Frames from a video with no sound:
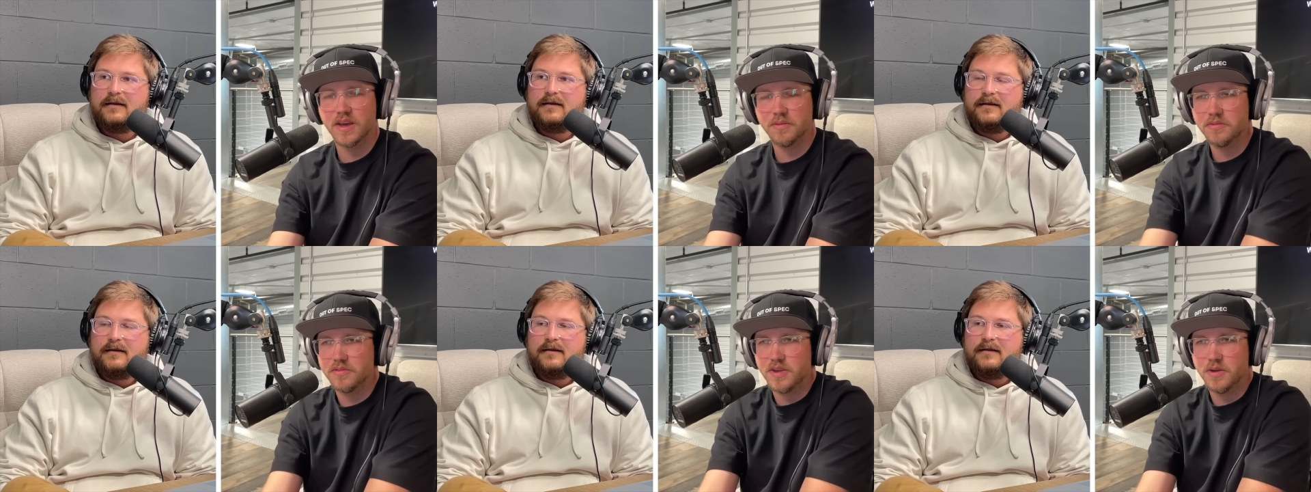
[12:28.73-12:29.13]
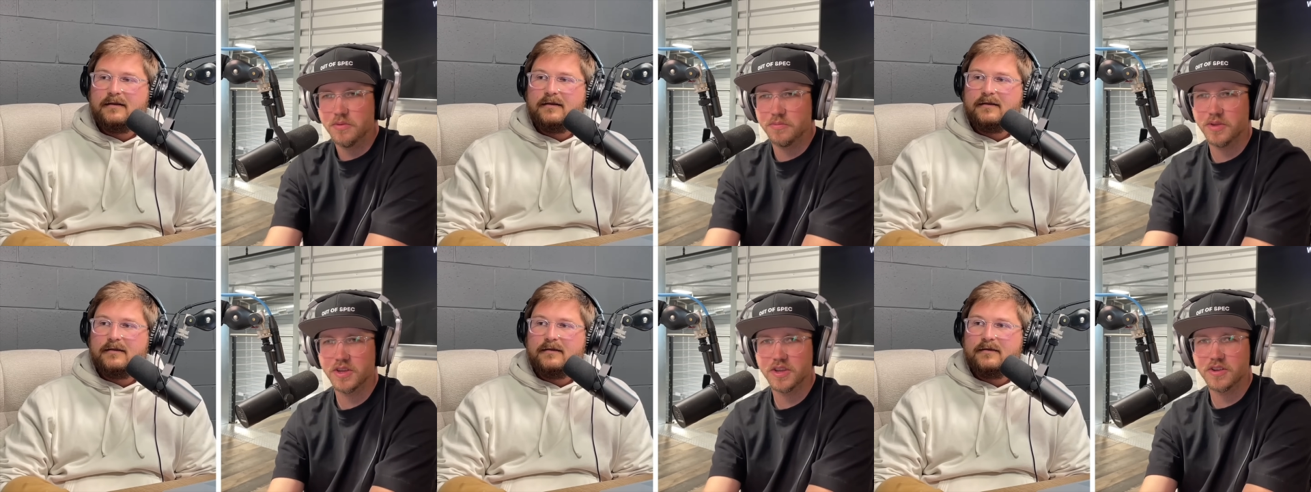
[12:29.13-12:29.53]
Speaker 1: would, I would
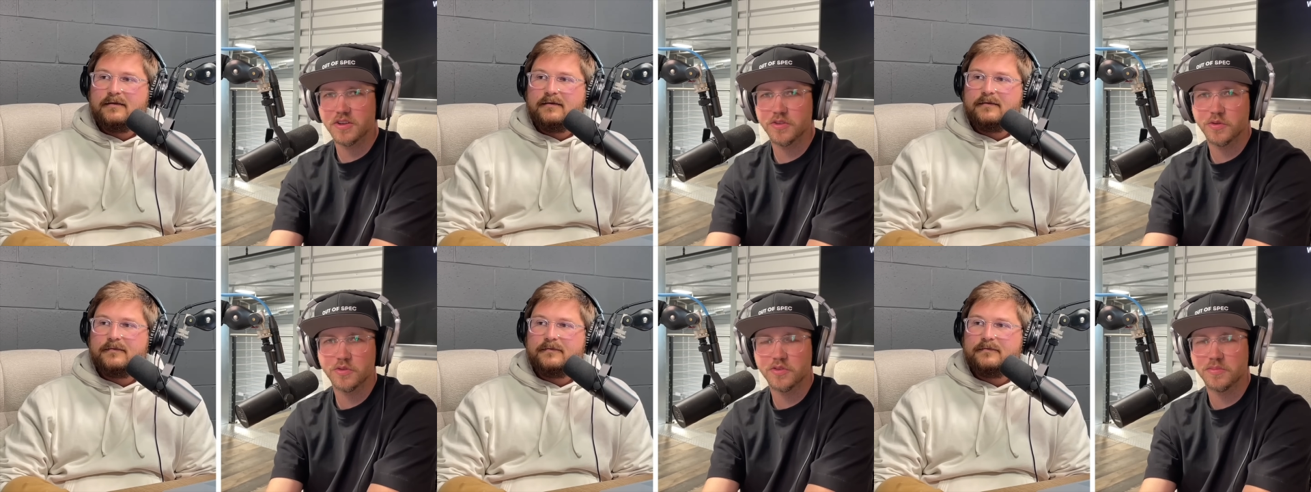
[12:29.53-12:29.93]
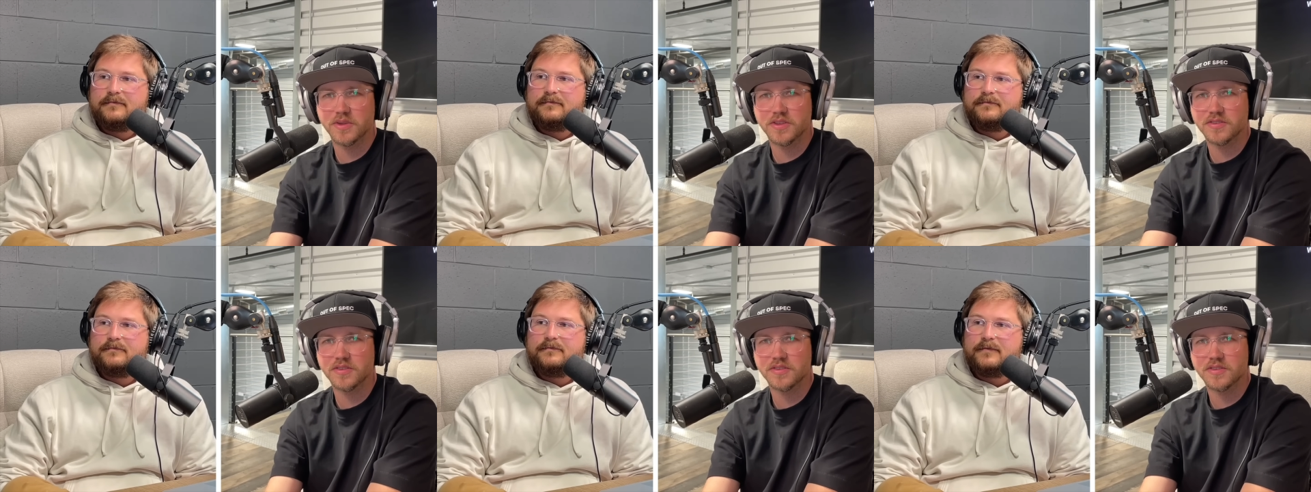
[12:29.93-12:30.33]
plug in all sorts of
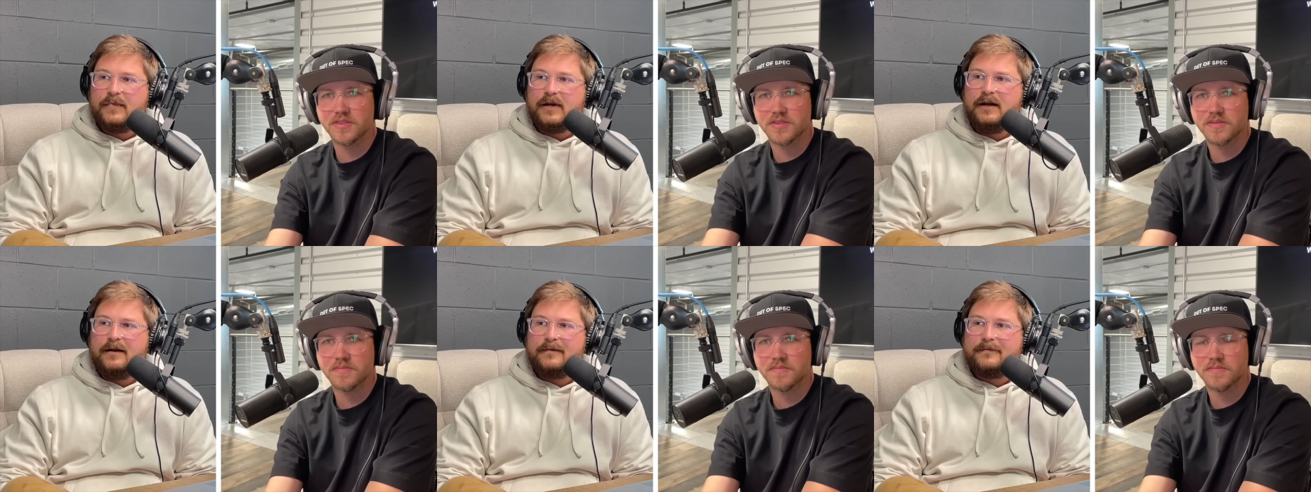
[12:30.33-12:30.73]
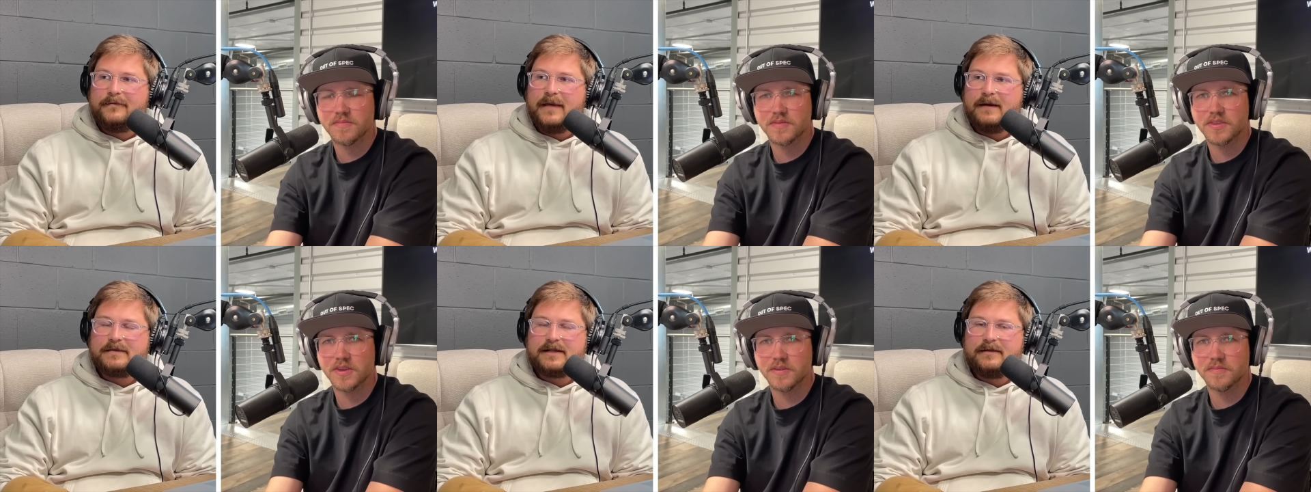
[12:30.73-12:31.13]
places.
Speaker 2: Yeah,
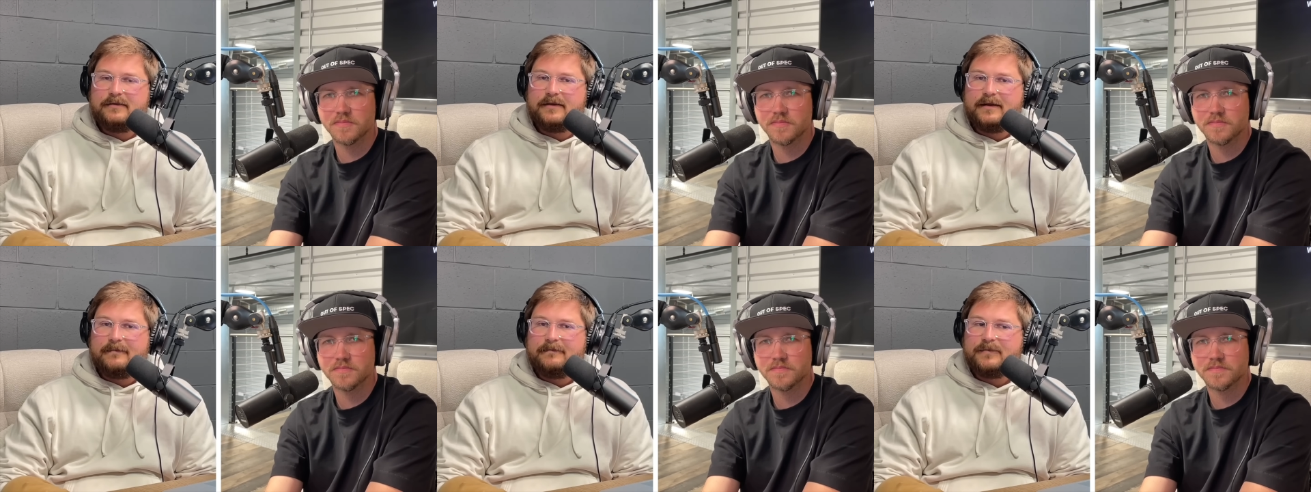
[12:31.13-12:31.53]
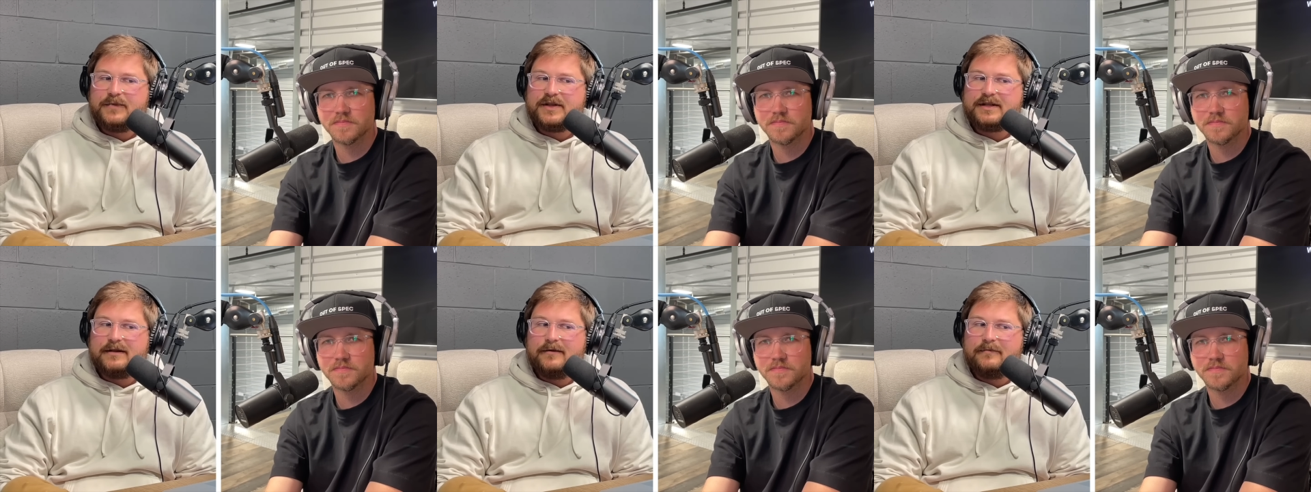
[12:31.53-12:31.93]
absolutely.
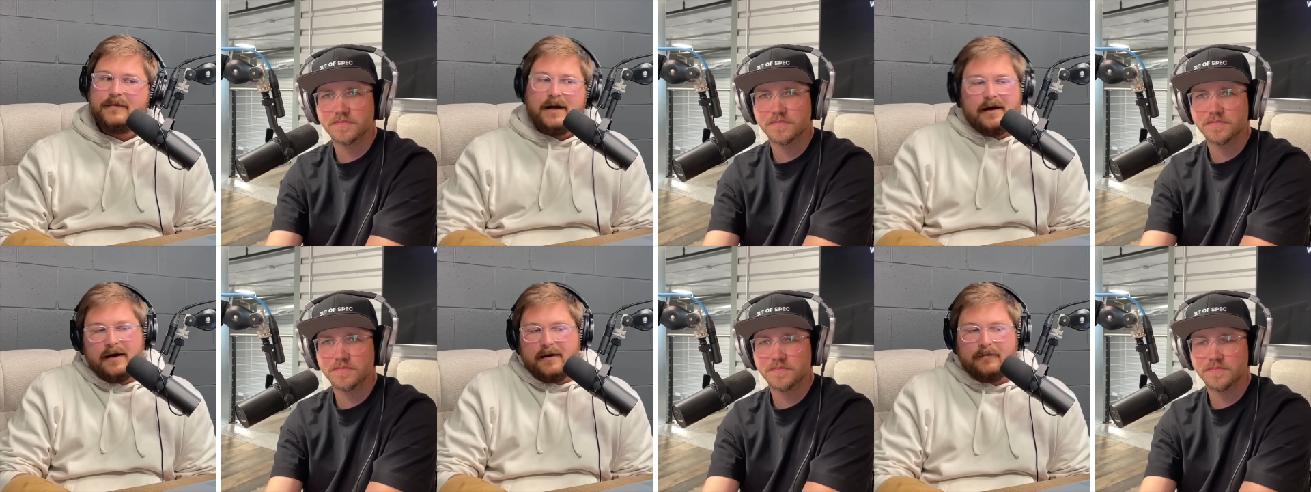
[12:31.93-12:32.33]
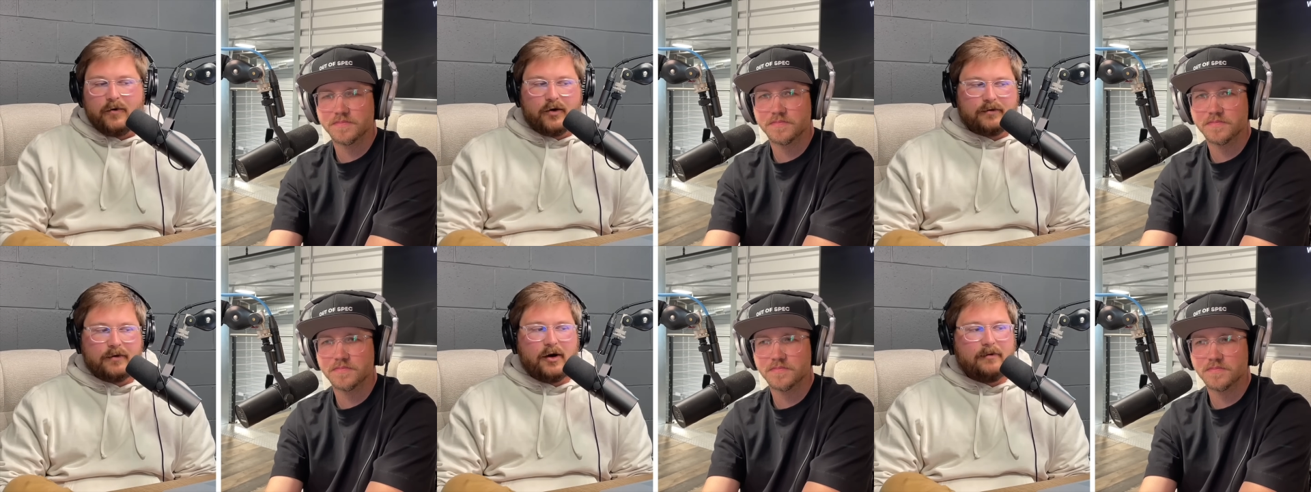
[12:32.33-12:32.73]
So, so
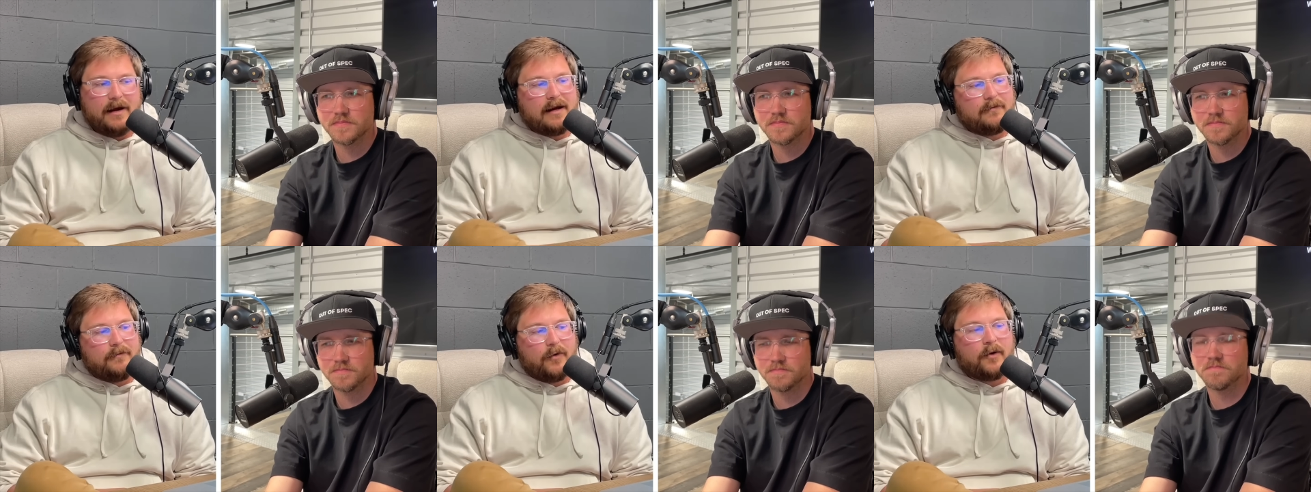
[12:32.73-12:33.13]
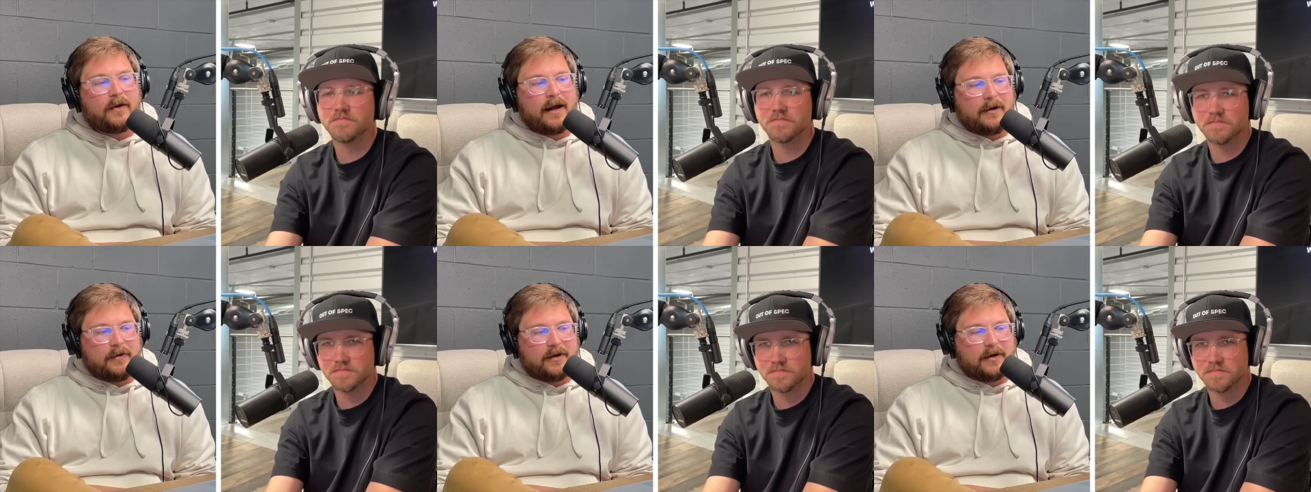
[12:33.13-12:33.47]
more roaming, more like